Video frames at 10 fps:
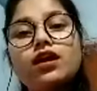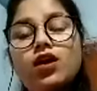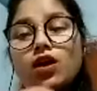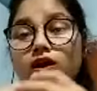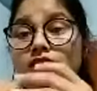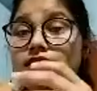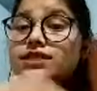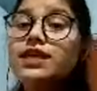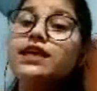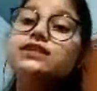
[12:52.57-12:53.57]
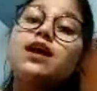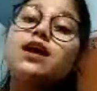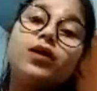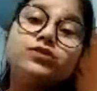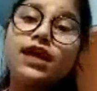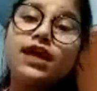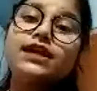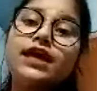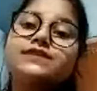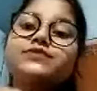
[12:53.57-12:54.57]
all the things about
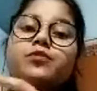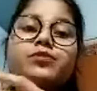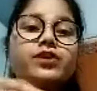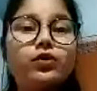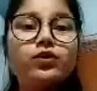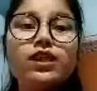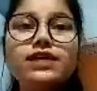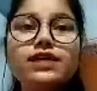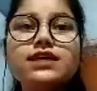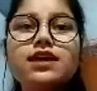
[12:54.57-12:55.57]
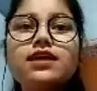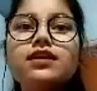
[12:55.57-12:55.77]
TEDx from Rahulla sir,